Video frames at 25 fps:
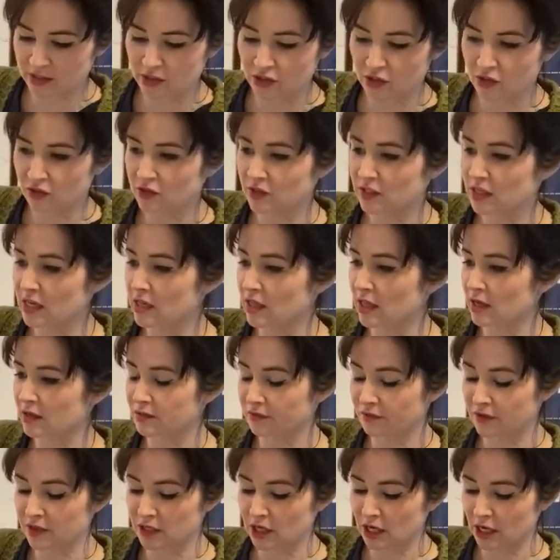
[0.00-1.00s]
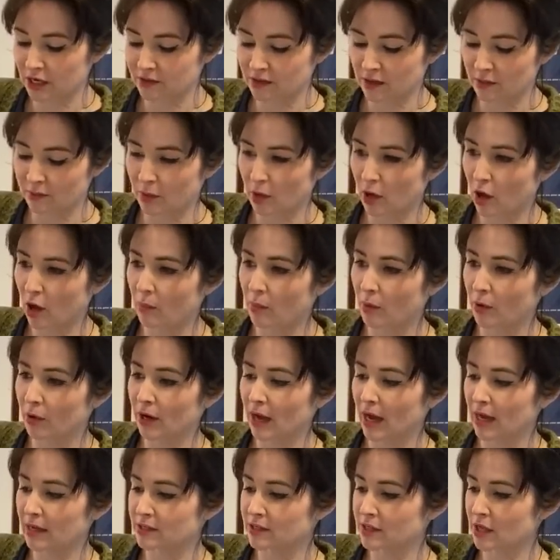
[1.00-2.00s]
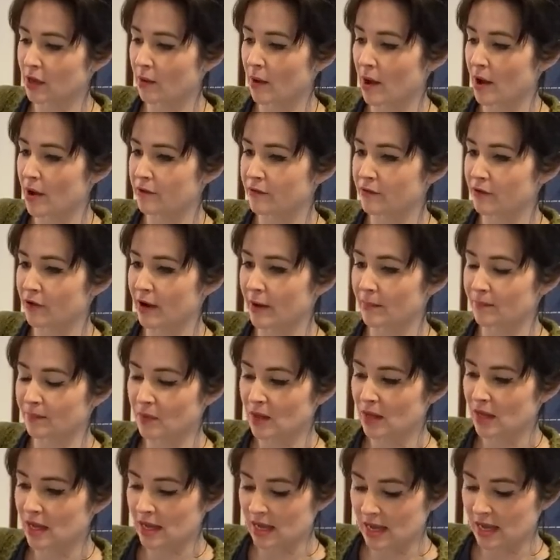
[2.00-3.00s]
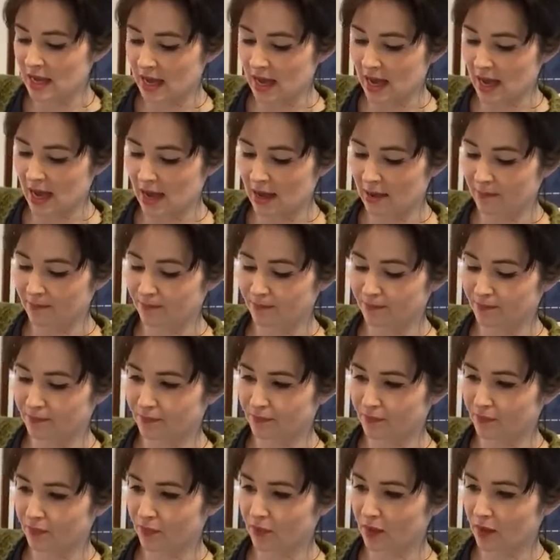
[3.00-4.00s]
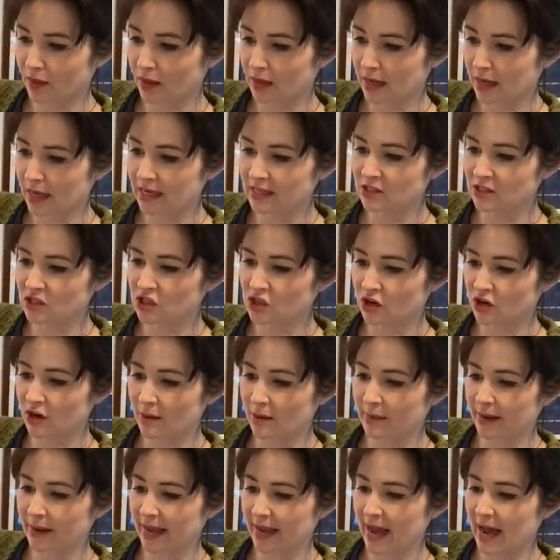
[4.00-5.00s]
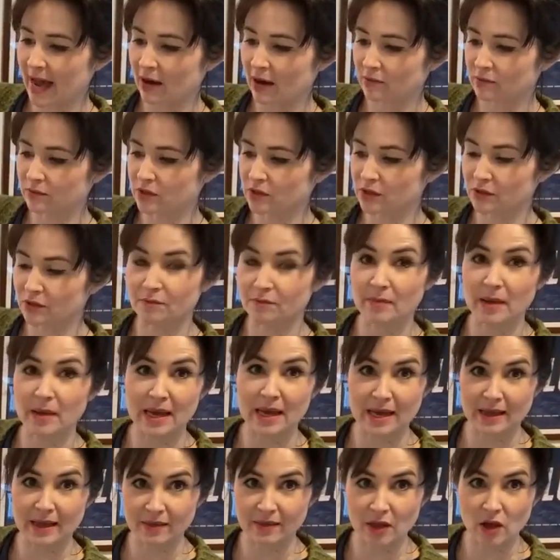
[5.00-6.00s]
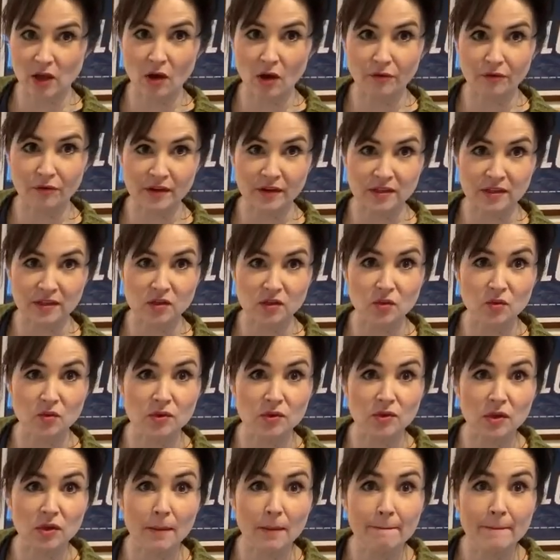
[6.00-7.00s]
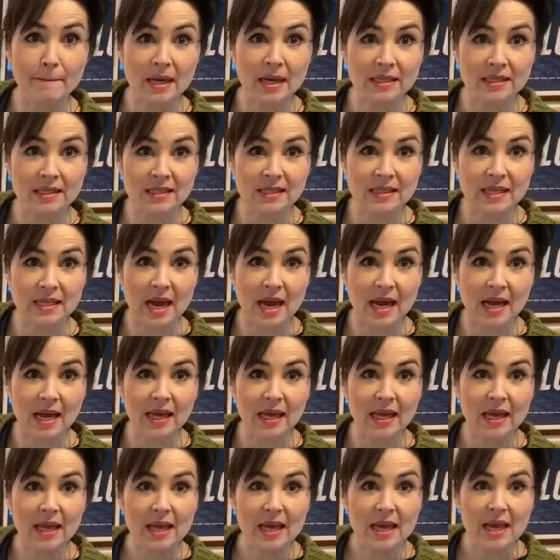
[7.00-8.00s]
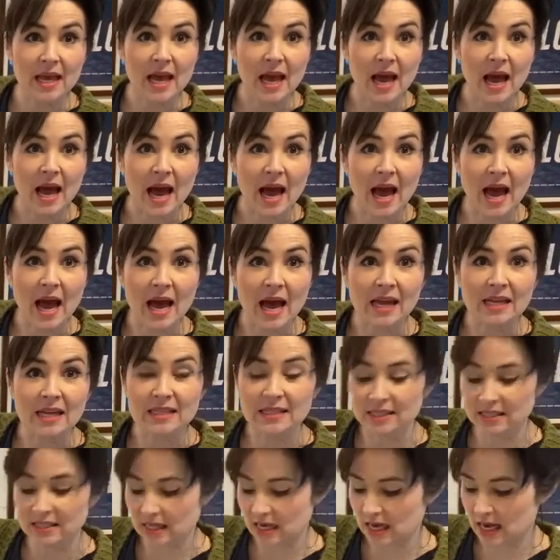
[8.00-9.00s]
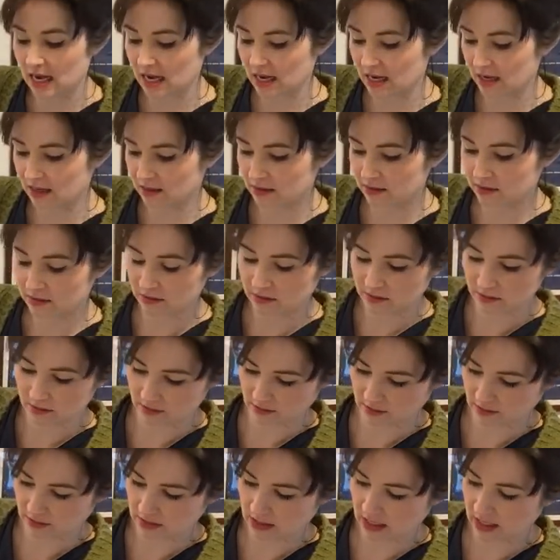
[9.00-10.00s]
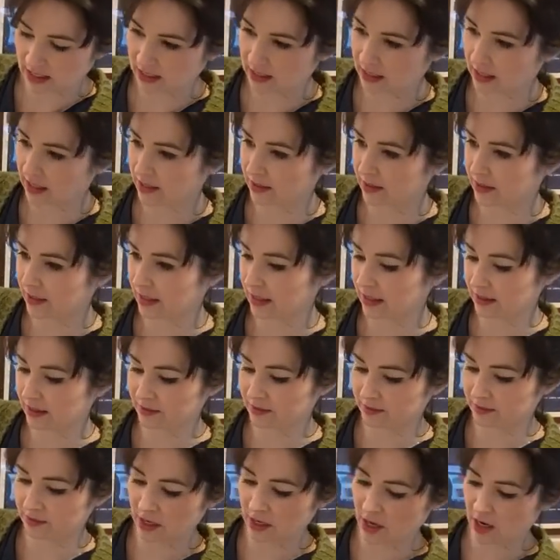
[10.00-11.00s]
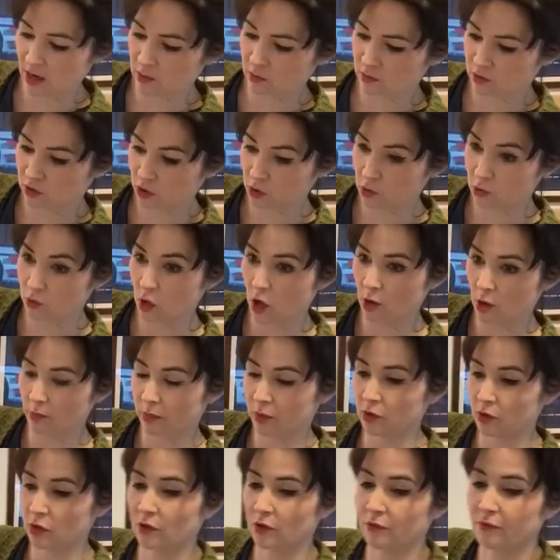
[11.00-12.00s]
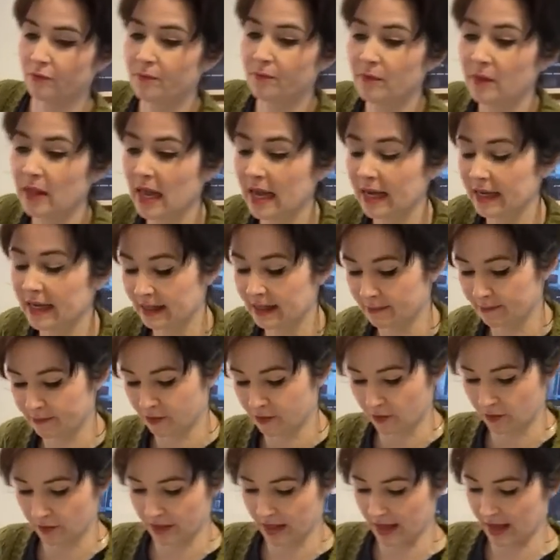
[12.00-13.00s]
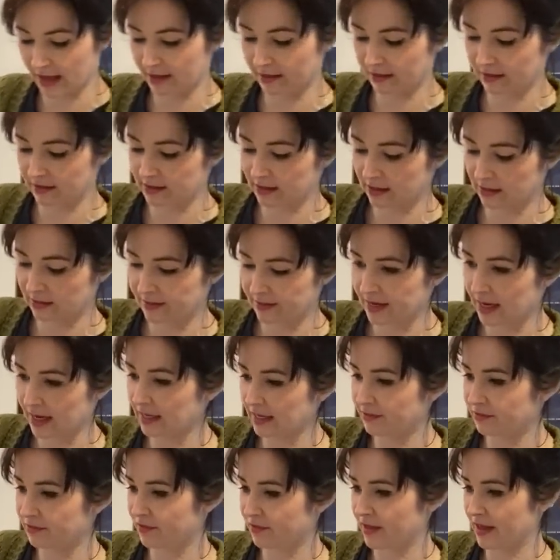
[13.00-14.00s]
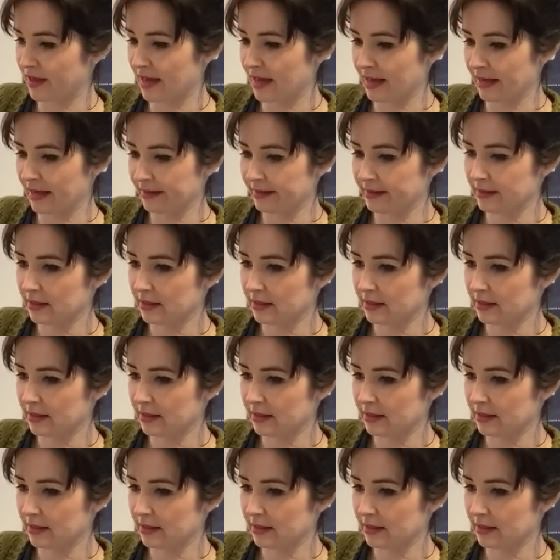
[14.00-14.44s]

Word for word: And you'll see those videos I put up on our So Over It um, Instagram account of me in the office. It's always on a Monday. And uh, hi Coco. No, do not put your leg foot there. There's a knife there.